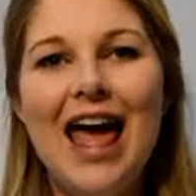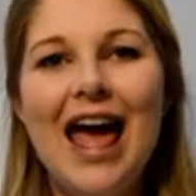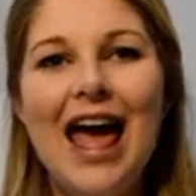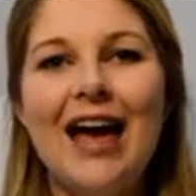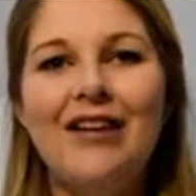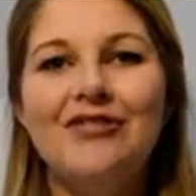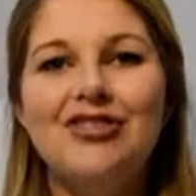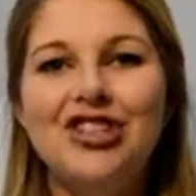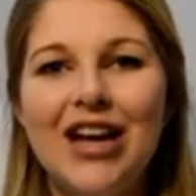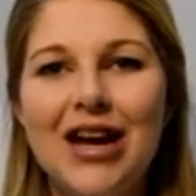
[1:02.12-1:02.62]

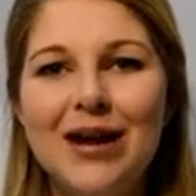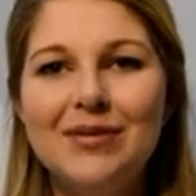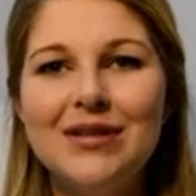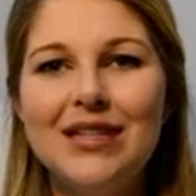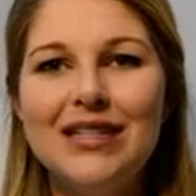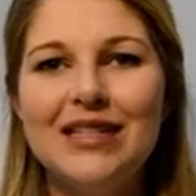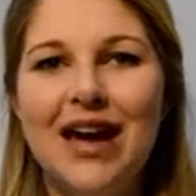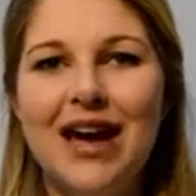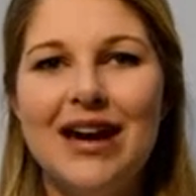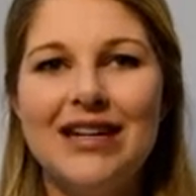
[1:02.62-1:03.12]
have shaped
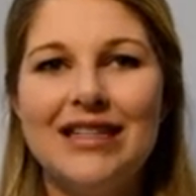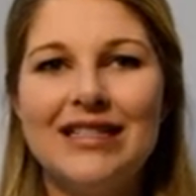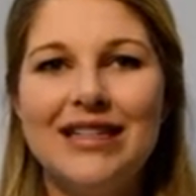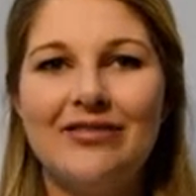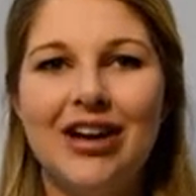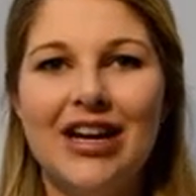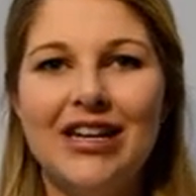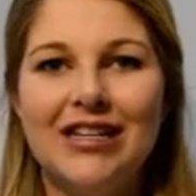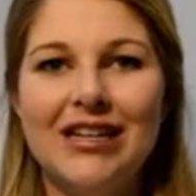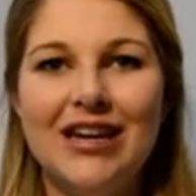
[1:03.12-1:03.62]
society's
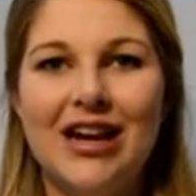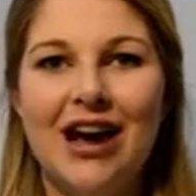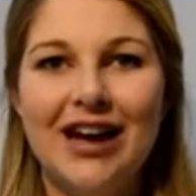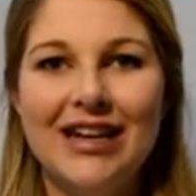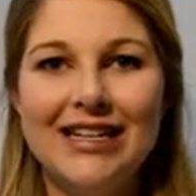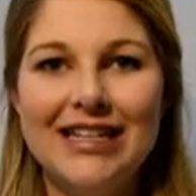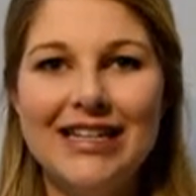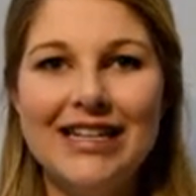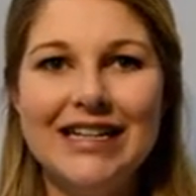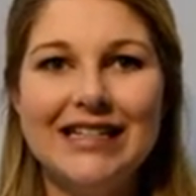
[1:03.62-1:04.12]

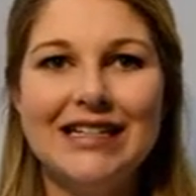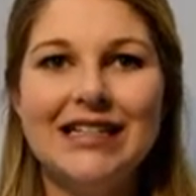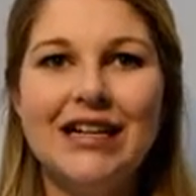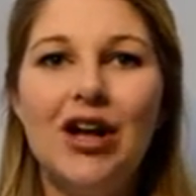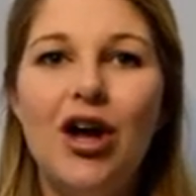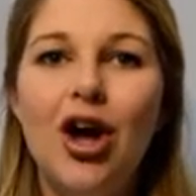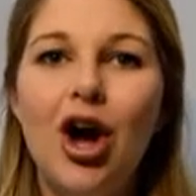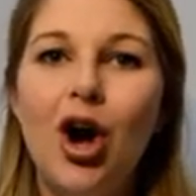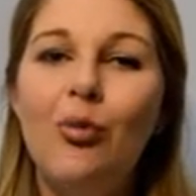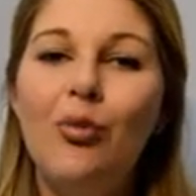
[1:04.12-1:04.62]
idea
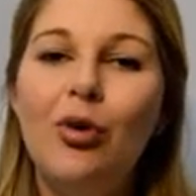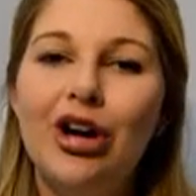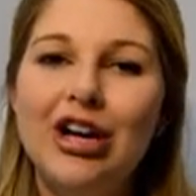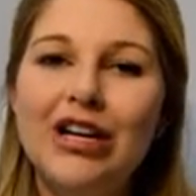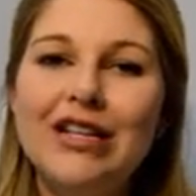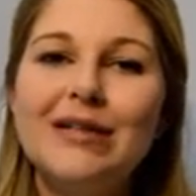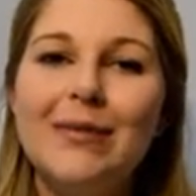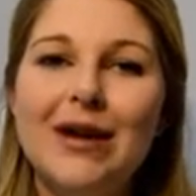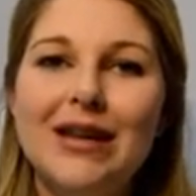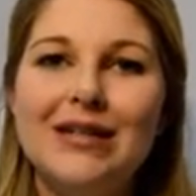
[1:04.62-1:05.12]
on what it
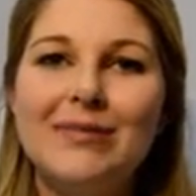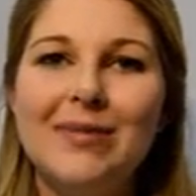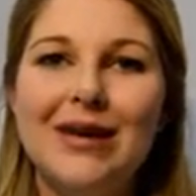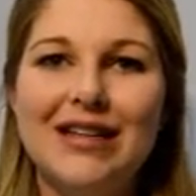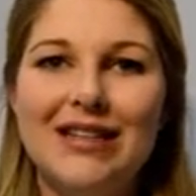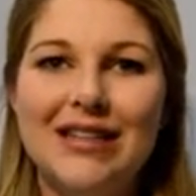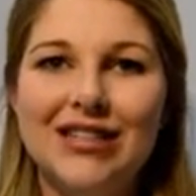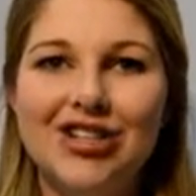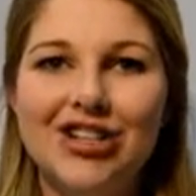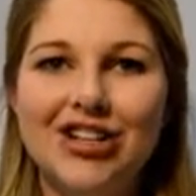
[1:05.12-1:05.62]
is meant to be
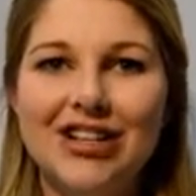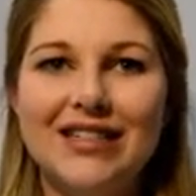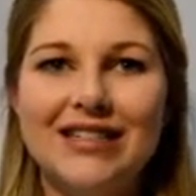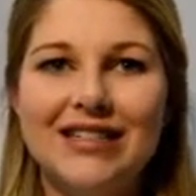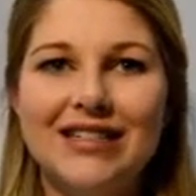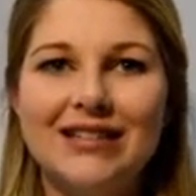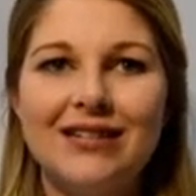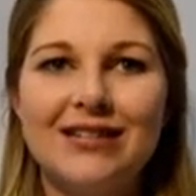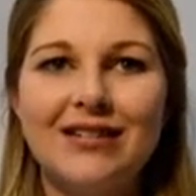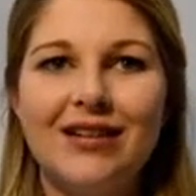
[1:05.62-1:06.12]

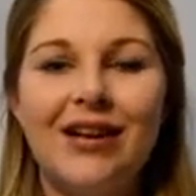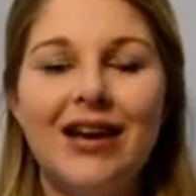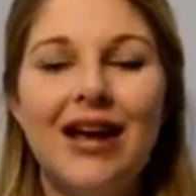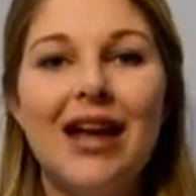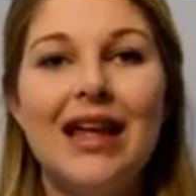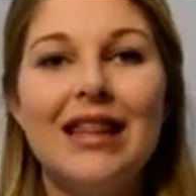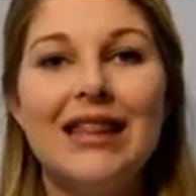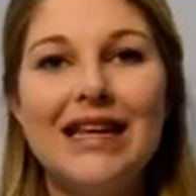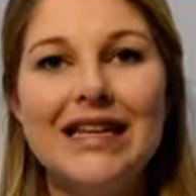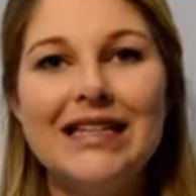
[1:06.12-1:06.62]
Indigenous.
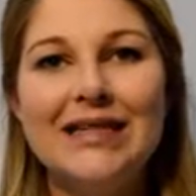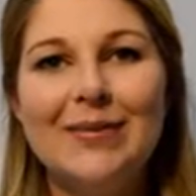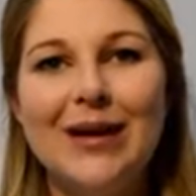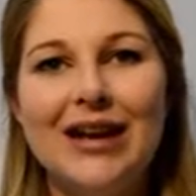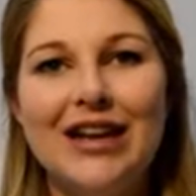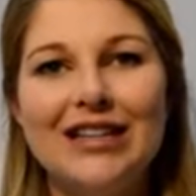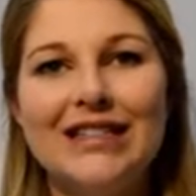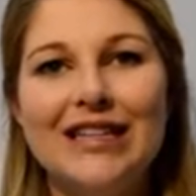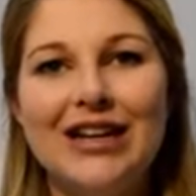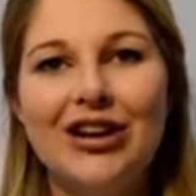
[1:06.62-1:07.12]
These
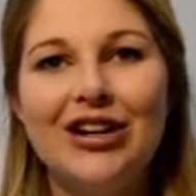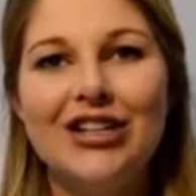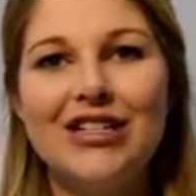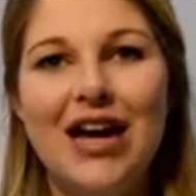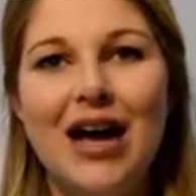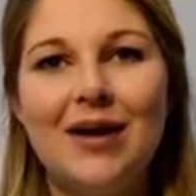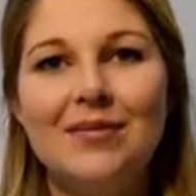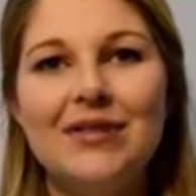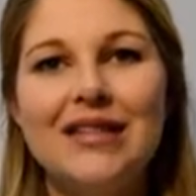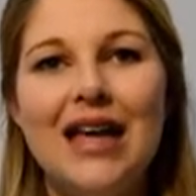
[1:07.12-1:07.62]
media
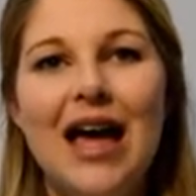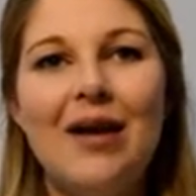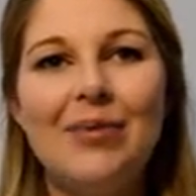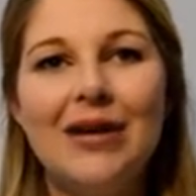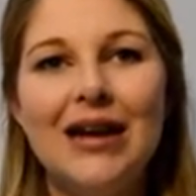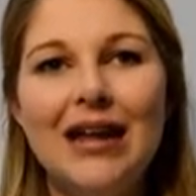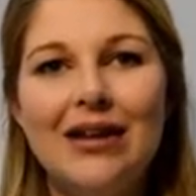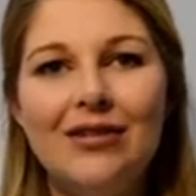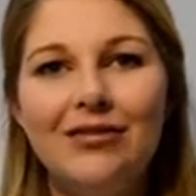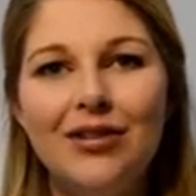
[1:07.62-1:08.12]
stereotypes have been
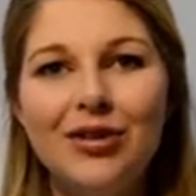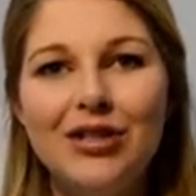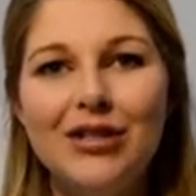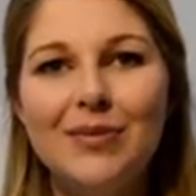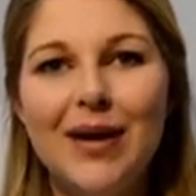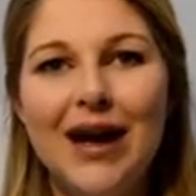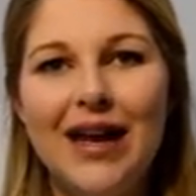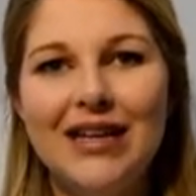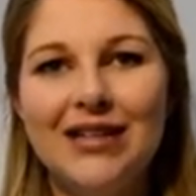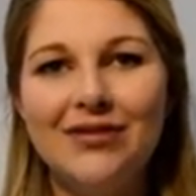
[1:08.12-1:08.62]
influenced
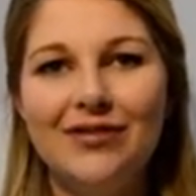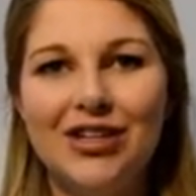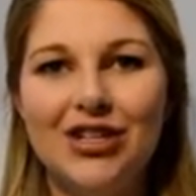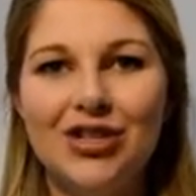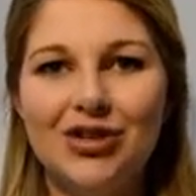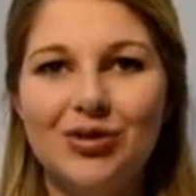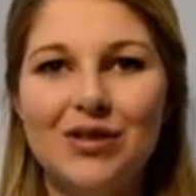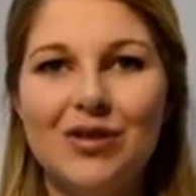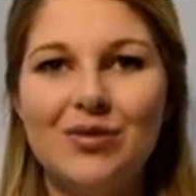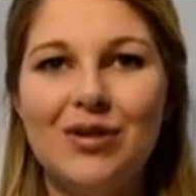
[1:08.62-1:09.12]
by
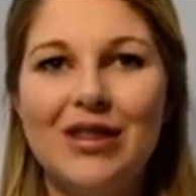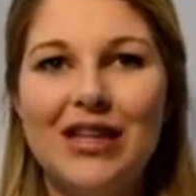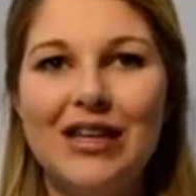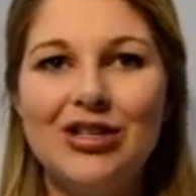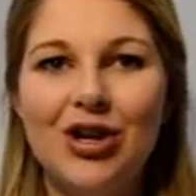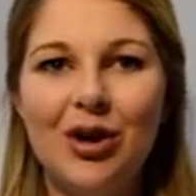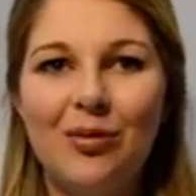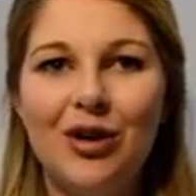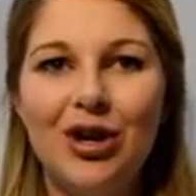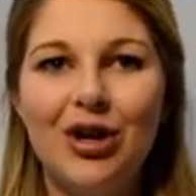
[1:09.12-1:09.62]
individuals within
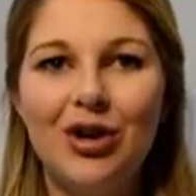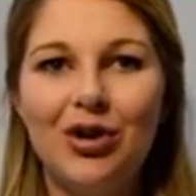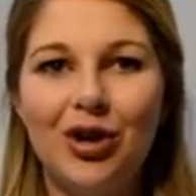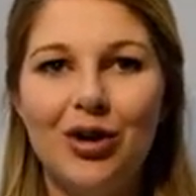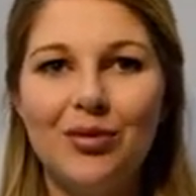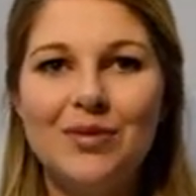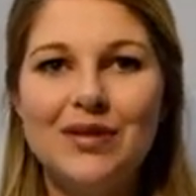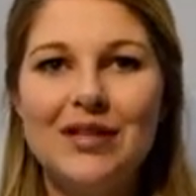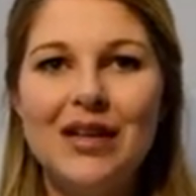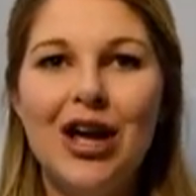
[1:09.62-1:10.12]
dominant
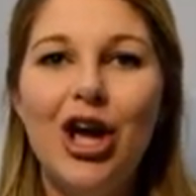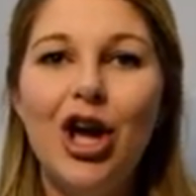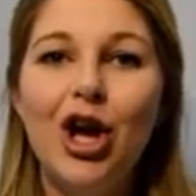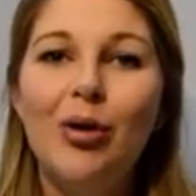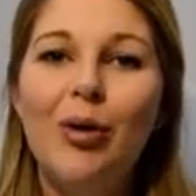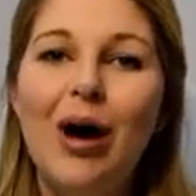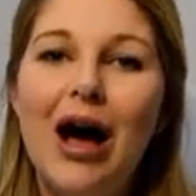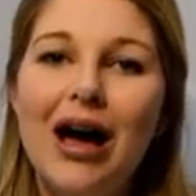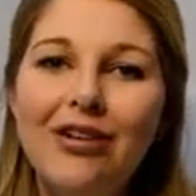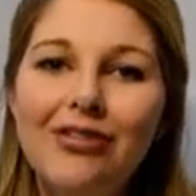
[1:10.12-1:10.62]
groups who
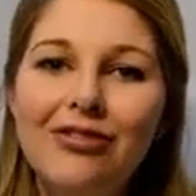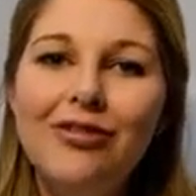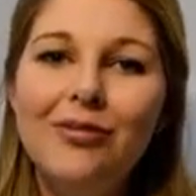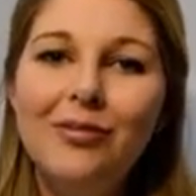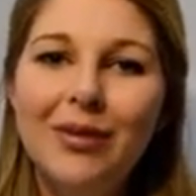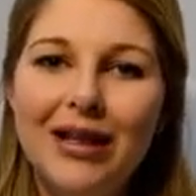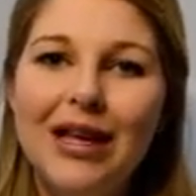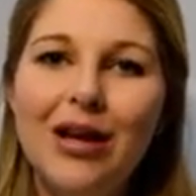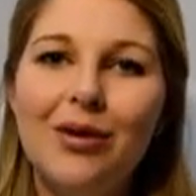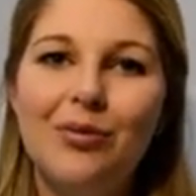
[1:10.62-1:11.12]
are
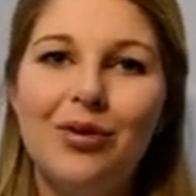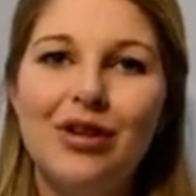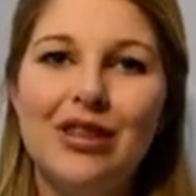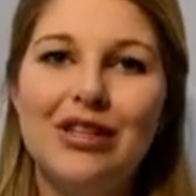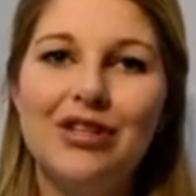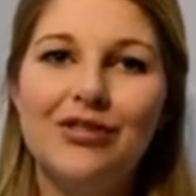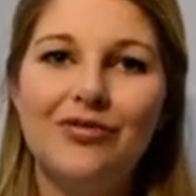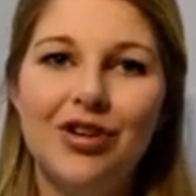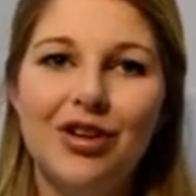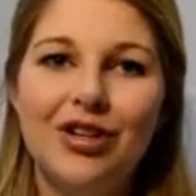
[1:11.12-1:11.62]
unfamiliar with the
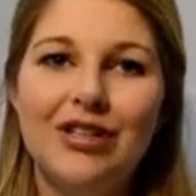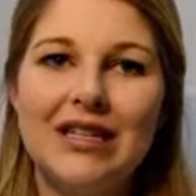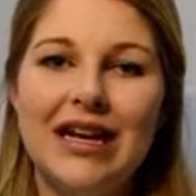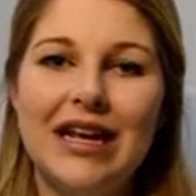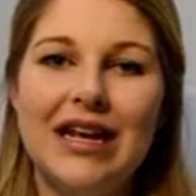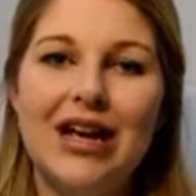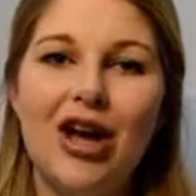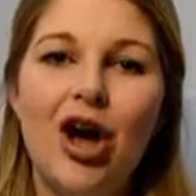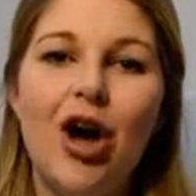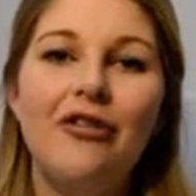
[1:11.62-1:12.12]

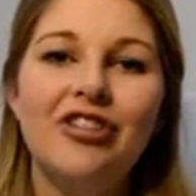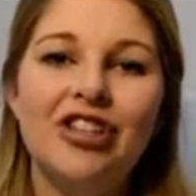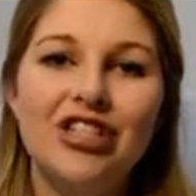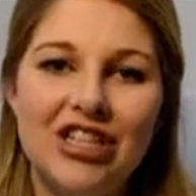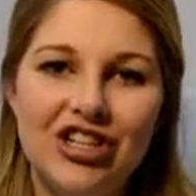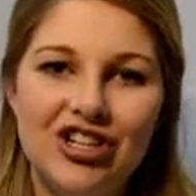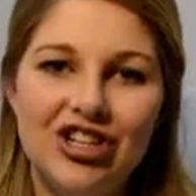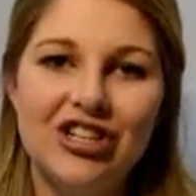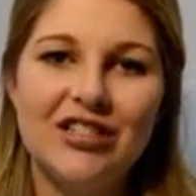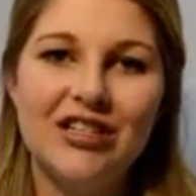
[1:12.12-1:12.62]
diversity of
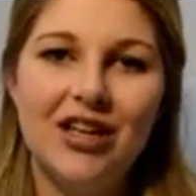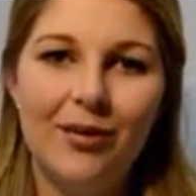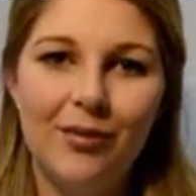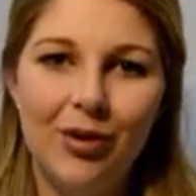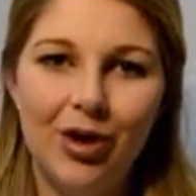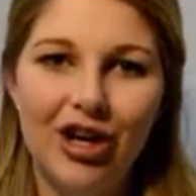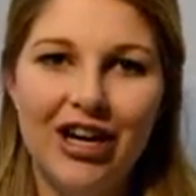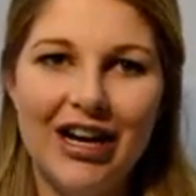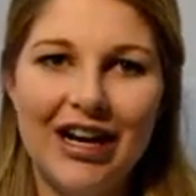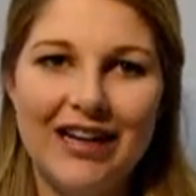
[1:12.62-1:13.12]
Indigenous
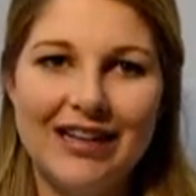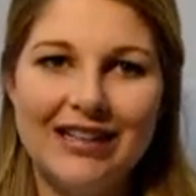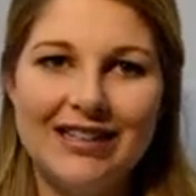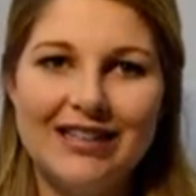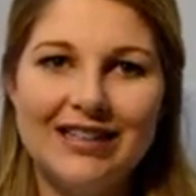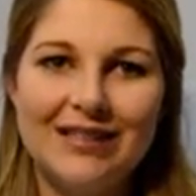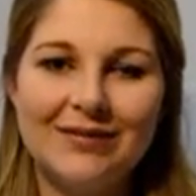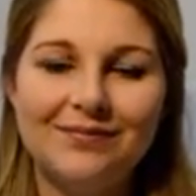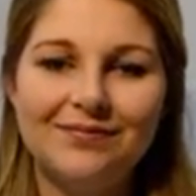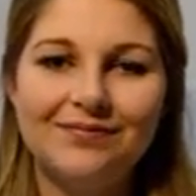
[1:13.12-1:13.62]
communities.